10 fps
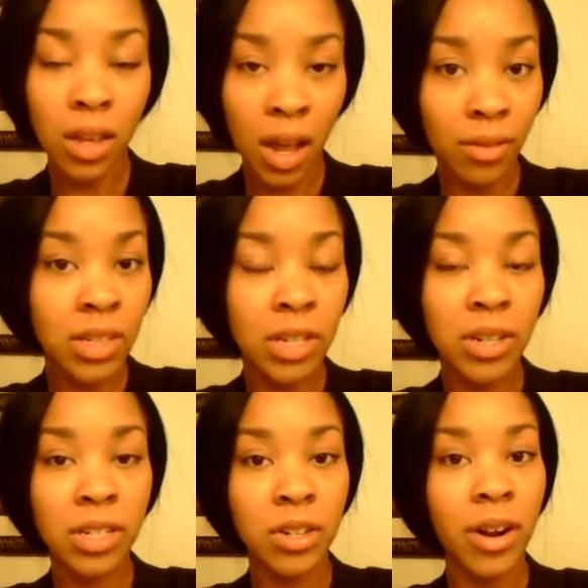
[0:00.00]
obviously you
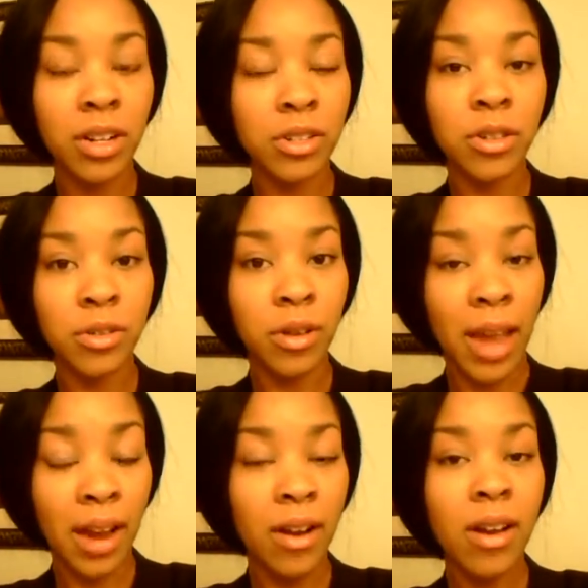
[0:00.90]
need to know how to do your
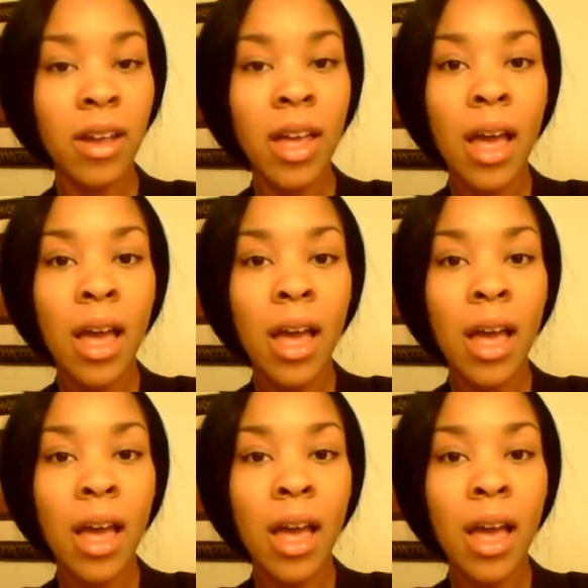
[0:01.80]
hair.